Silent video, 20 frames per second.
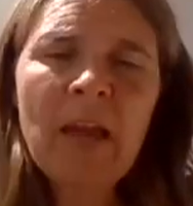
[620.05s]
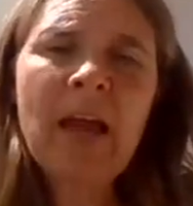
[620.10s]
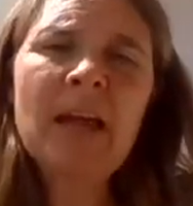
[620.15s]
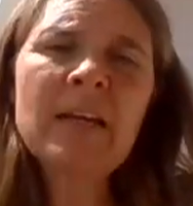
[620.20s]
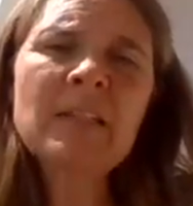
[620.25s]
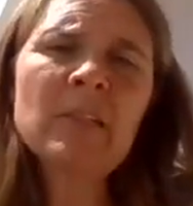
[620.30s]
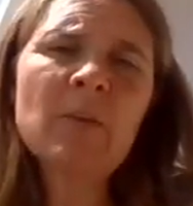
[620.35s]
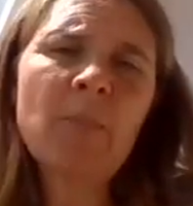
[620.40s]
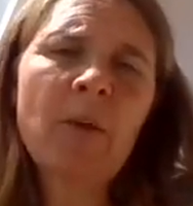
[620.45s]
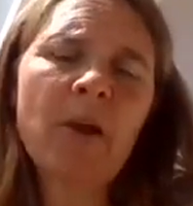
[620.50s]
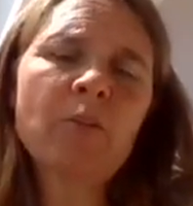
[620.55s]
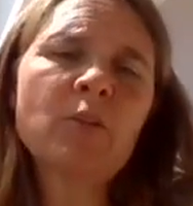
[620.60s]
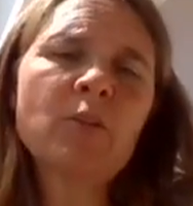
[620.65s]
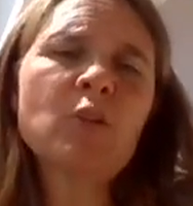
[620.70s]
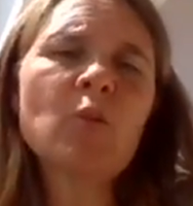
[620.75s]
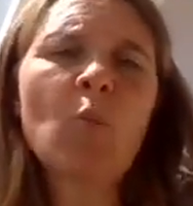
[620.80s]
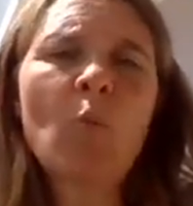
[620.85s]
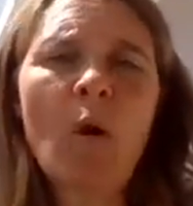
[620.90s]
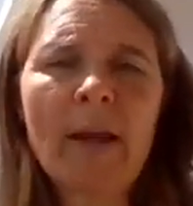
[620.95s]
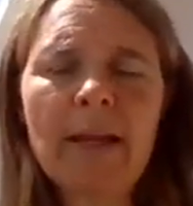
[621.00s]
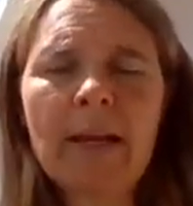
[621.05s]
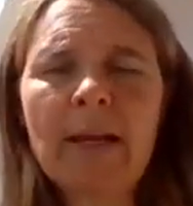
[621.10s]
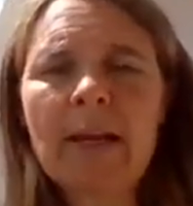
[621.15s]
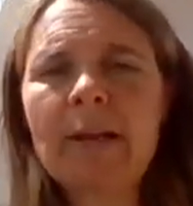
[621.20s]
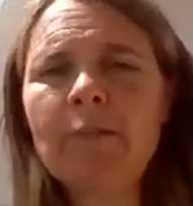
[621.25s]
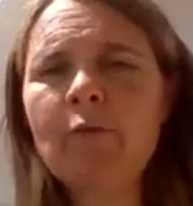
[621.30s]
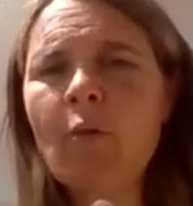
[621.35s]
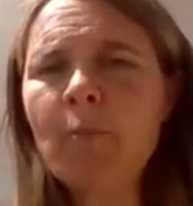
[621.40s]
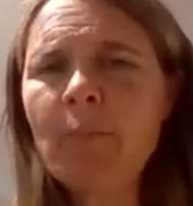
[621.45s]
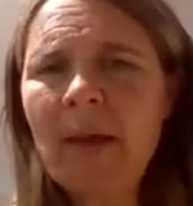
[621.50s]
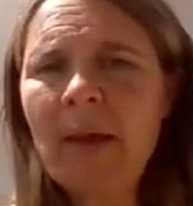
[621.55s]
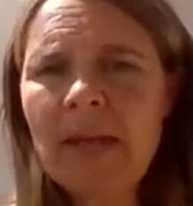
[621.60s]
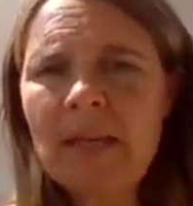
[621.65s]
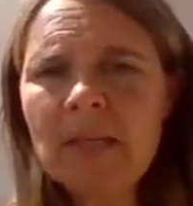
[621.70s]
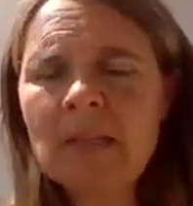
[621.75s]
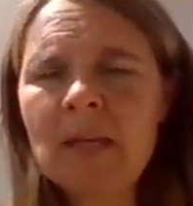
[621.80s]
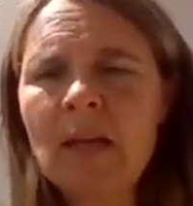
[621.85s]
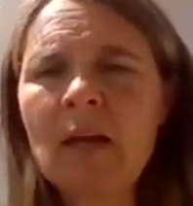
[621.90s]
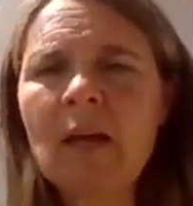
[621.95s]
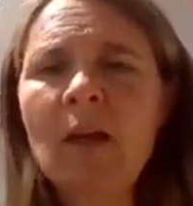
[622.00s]
as opposed to Whitecliff or
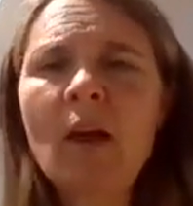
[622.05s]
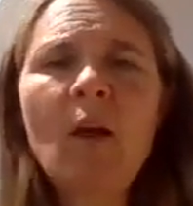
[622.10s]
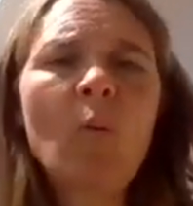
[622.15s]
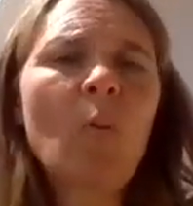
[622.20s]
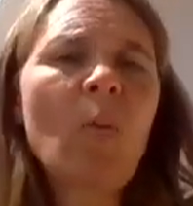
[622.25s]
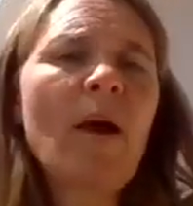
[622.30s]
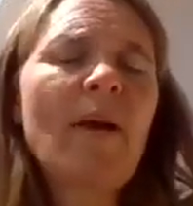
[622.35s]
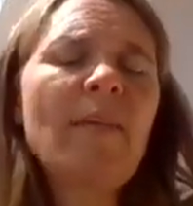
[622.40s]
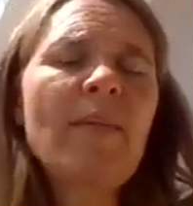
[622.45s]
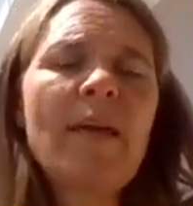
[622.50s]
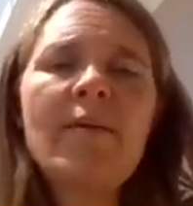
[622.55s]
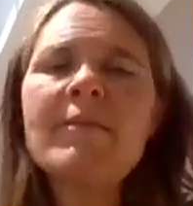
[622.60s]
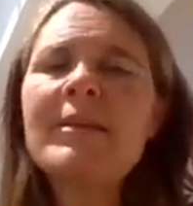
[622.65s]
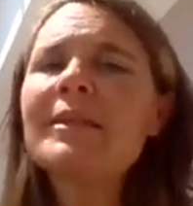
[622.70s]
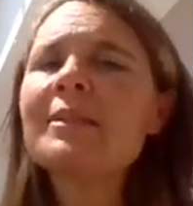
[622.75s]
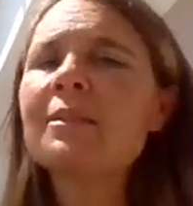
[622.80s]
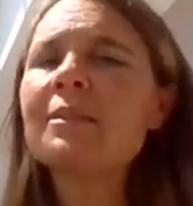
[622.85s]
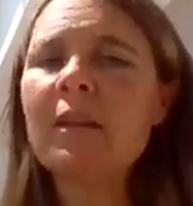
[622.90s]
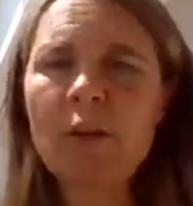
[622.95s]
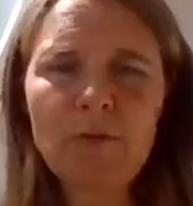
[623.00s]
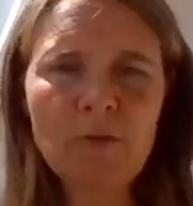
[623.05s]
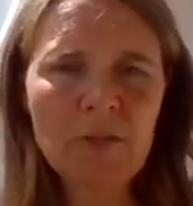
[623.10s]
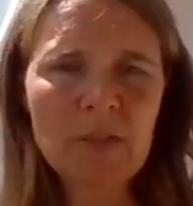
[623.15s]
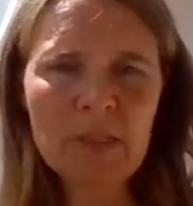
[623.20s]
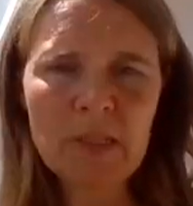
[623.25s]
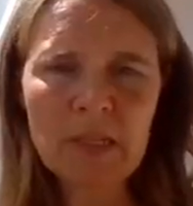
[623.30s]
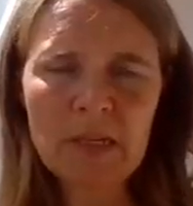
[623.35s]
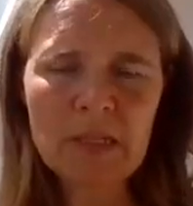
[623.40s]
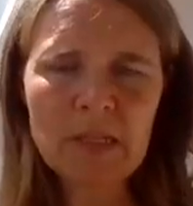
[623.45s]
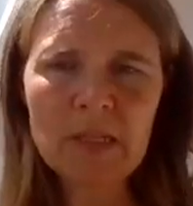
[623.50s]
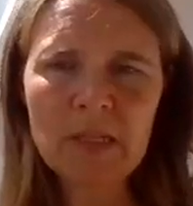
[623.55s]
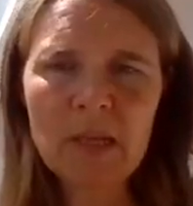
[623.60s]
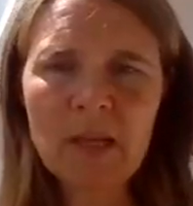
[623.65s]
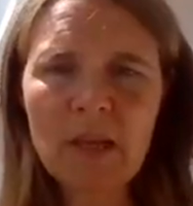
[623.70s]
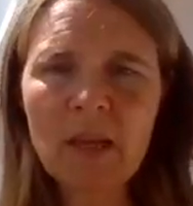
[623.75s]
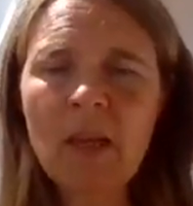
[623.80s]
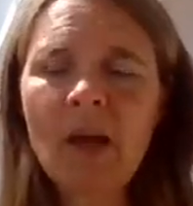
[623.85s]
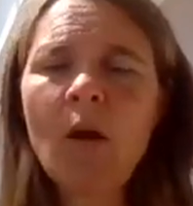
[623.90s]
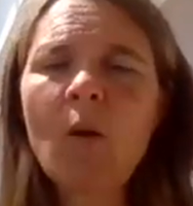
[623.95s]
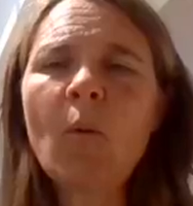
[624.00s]
Beta, where there is no
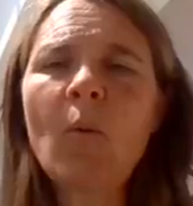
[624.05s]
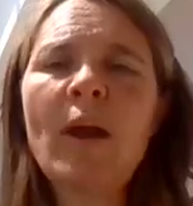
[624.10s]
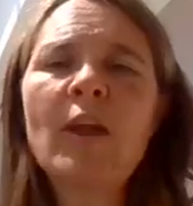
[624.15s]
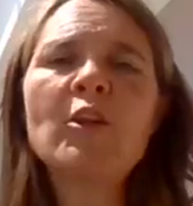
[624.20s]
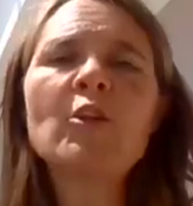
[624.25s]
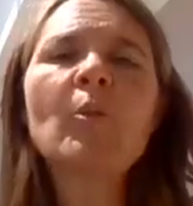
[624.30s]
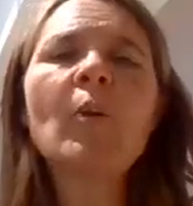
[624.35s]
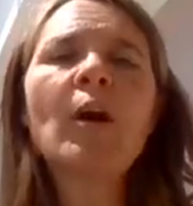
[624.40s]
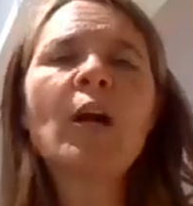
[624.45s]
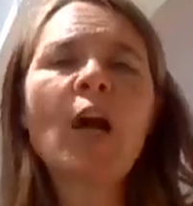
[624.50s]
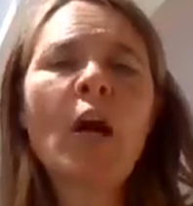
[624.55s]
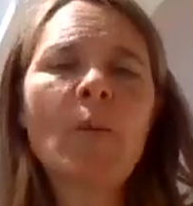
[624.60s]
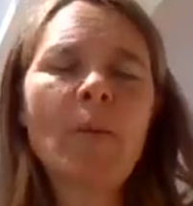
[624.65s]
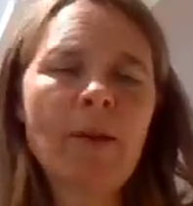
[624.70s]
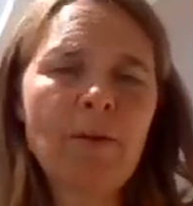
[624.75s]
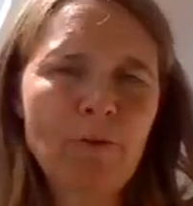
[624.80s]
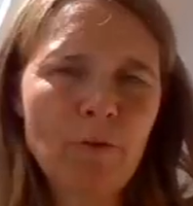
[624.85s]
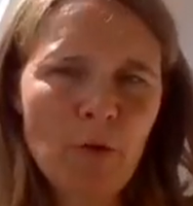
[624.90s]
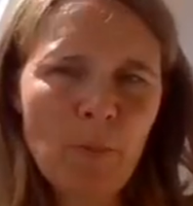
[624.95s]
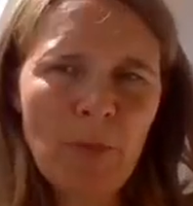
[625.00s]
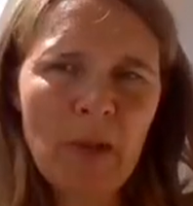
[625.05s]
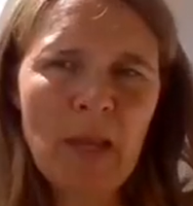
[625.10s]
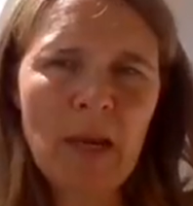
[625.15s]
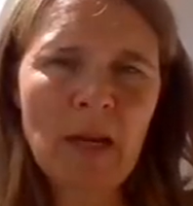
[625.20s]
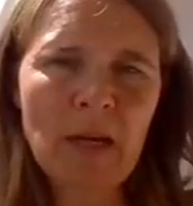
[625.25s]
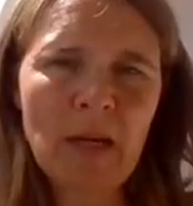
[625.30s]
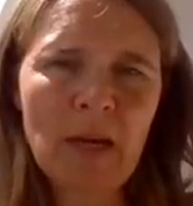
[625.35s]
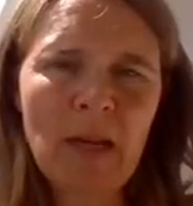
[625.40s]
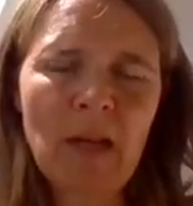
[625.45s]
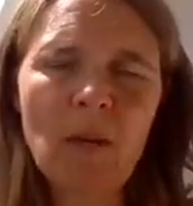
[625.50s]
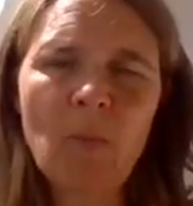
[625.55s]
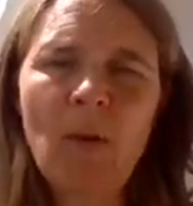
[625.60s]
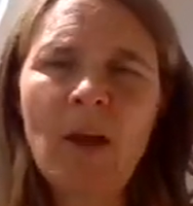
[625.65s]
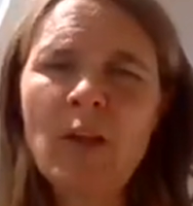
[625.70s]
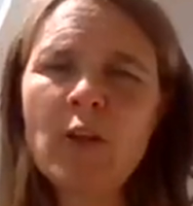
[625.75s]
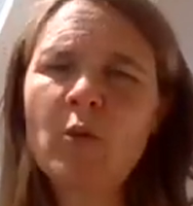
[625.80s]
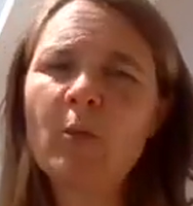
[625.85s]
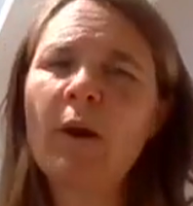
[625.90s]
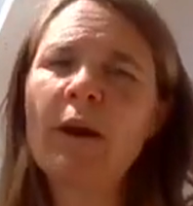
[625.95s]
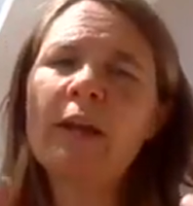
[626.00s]
facility, where you are going for a picnic,
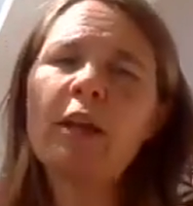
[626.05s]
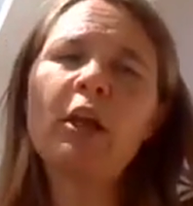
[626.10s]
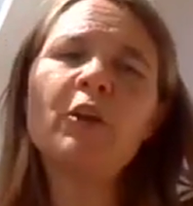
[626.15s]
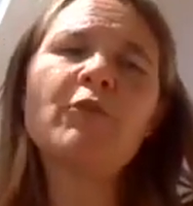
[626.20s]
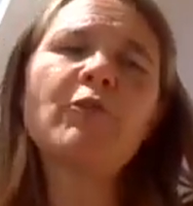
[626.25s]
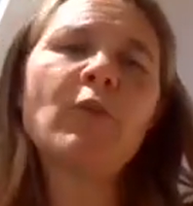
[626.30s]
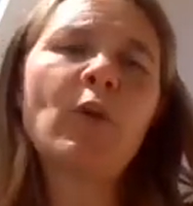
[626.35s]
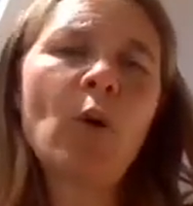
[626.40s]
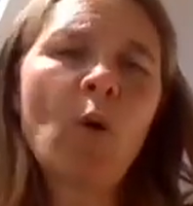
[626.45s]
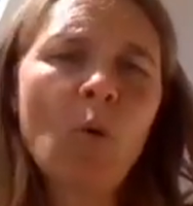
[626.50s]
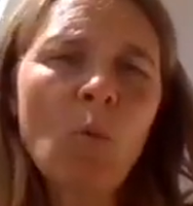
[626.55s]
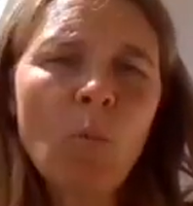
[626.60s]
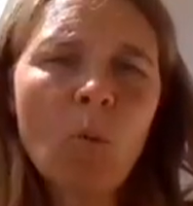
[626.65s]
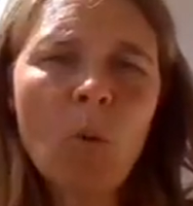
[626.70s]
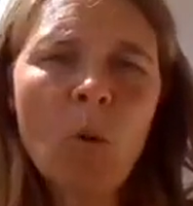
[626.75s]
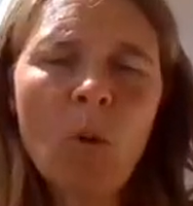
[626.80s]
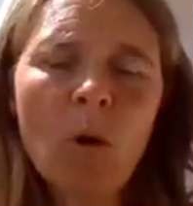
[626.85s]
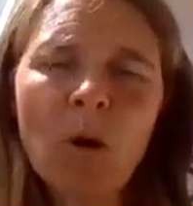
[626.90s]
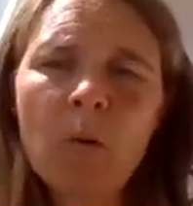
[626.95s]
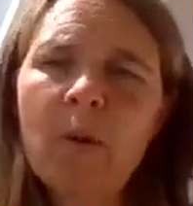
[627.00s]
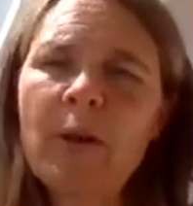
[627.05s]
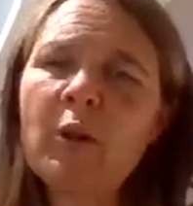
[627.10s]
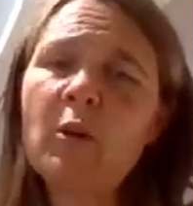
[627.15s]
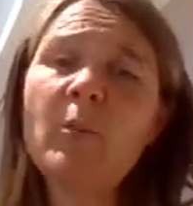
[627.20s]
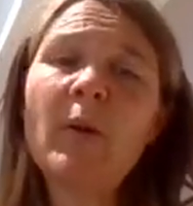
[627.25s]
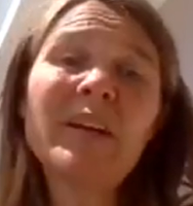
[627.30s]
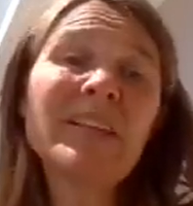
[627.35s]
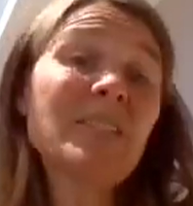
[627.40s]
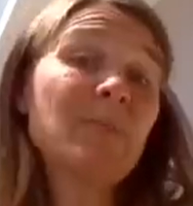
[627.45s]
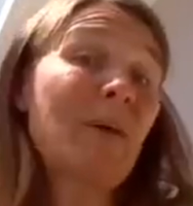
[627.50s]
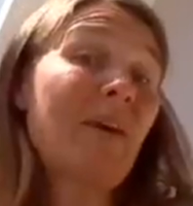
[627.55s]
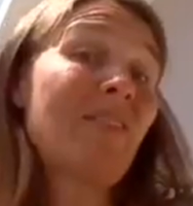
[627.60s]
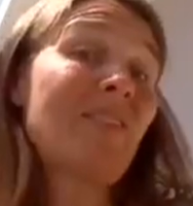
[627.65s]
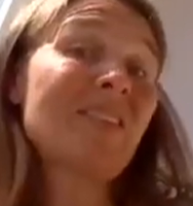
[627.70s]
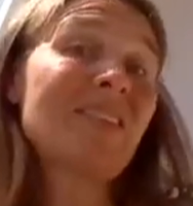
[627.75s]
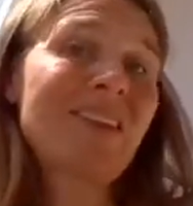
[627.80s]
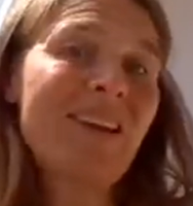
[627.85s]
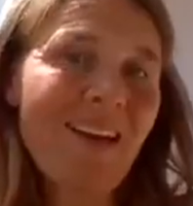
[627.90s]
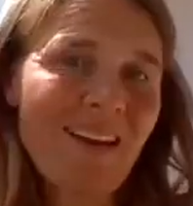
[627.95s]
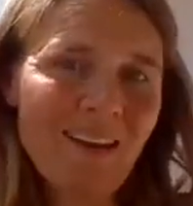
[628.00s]
where you might go for a long walk, where you might spend
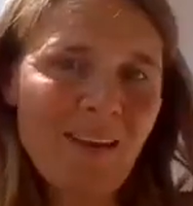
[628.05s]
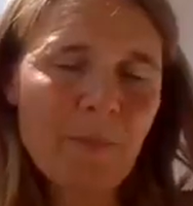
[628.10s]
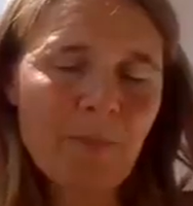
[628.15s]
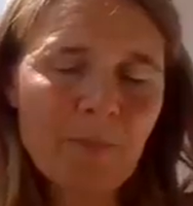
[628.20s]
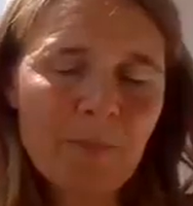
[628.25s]
the day.